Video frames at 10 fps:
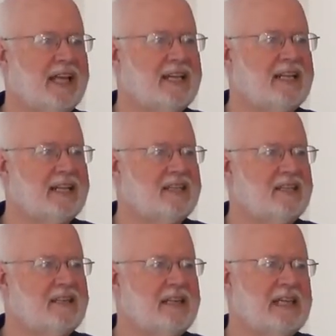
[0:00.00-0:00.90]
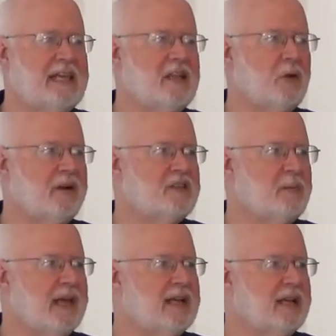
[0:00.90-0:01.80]
Let, this is the day the Lord
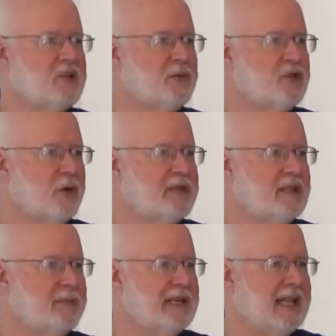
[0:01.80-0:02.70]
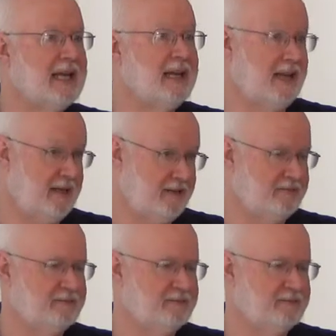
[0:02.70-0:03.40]
has made. Let us rejoice and be glad in it.